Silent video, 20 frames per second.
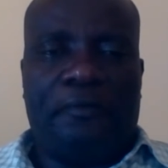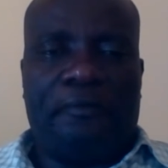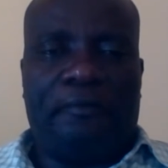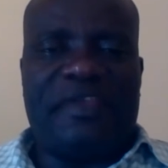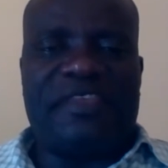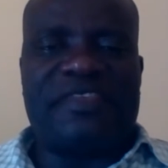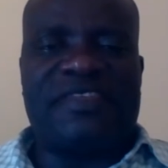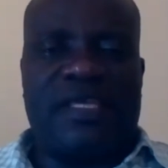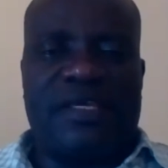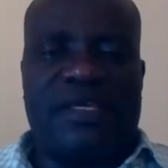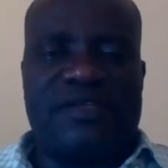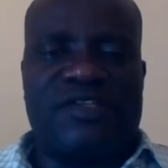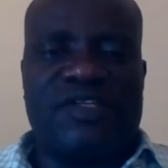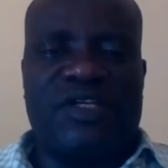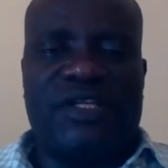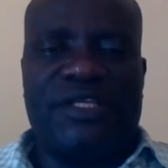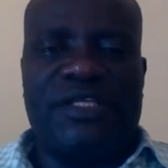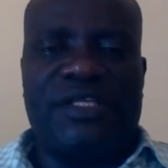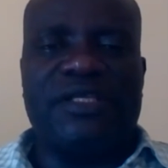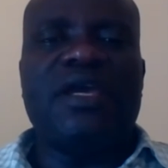
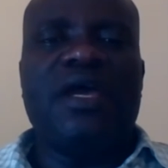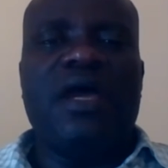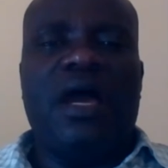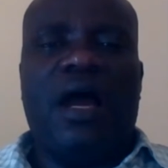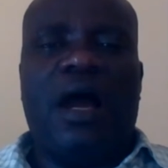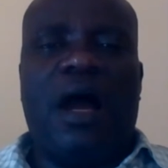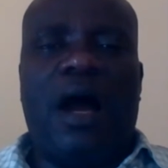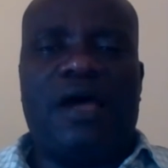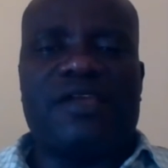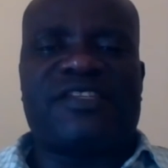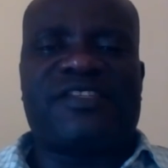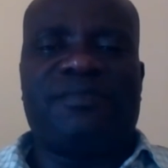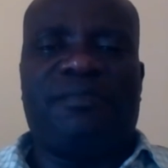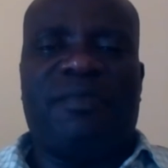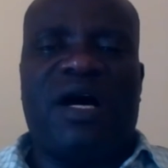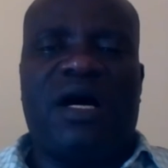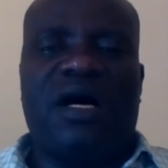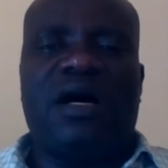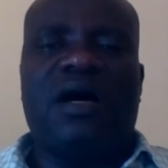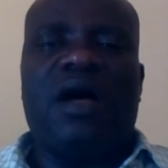Recently,
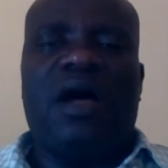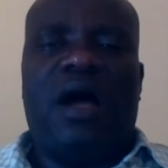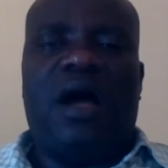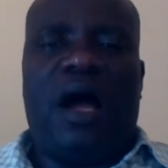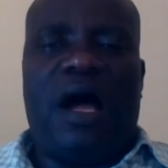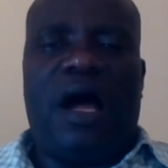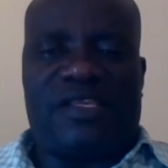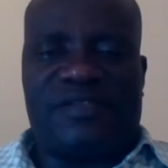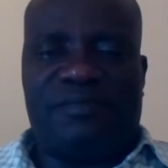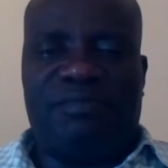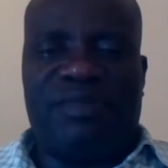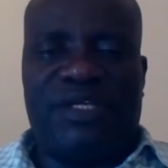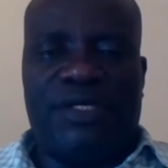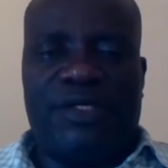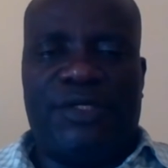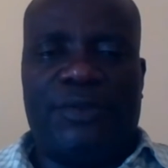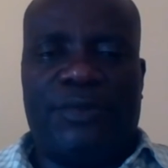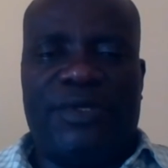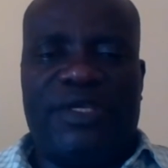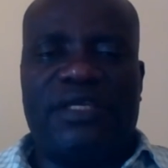Asma has
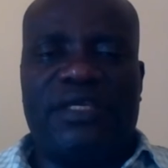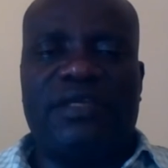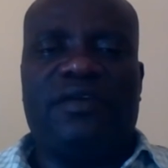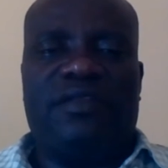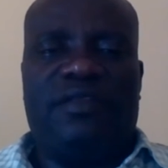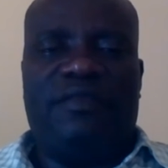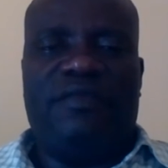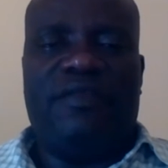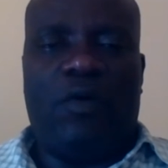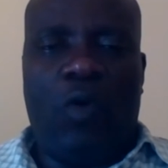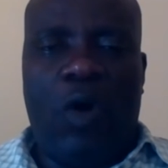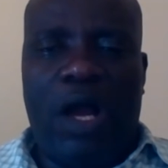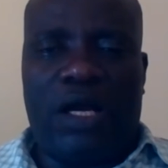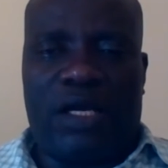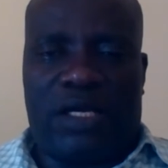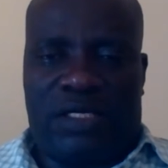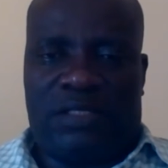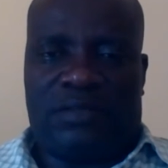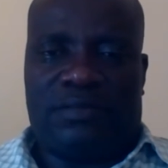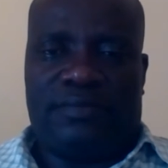been doing the
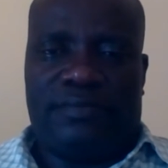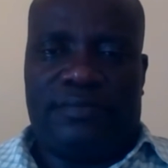work.